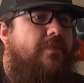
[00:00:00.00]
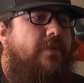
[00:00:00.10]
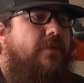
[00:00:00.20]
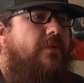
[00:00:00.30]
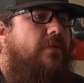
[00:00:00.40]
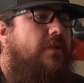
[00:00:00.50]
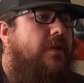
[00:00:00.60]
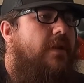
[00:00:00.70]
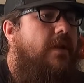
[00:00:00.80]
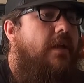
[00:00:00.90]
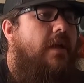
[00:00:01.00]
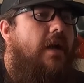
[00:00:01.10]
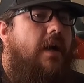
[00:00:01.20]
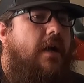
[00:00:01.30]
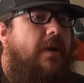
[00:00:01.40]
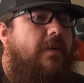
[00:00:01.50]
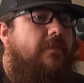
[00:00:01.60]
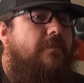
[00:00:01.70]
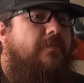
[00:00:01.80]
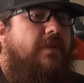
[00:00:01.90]
the blue
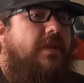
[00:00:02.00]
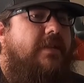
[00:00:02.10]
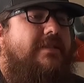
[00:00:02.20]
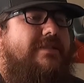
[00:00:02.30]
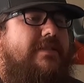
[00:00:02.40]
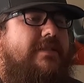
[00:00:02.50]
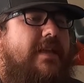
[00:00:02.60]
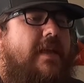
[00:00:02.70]
because it's the